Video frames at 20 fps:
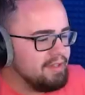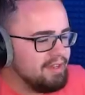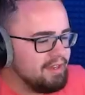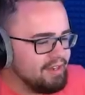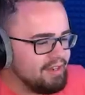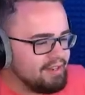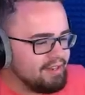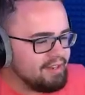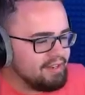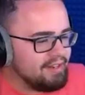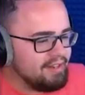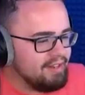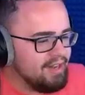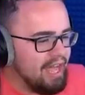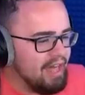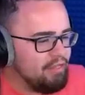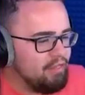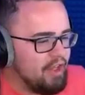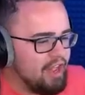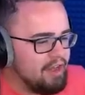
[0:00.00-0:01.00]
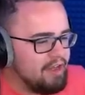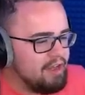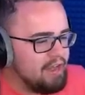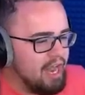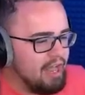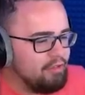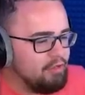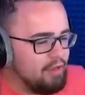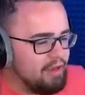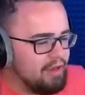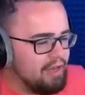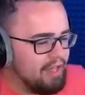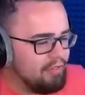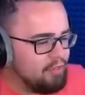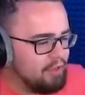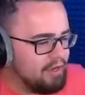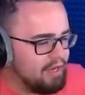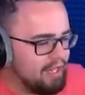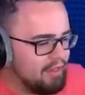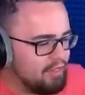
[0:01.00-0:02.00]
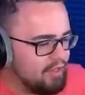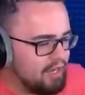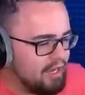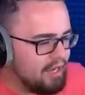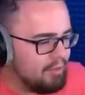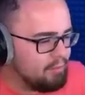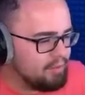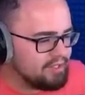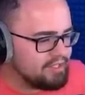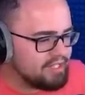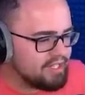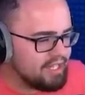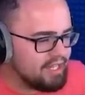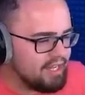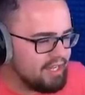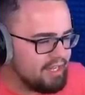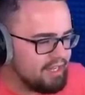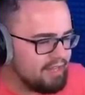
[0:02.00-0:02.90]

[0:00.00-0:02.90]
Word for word: right now? Nothing. It was,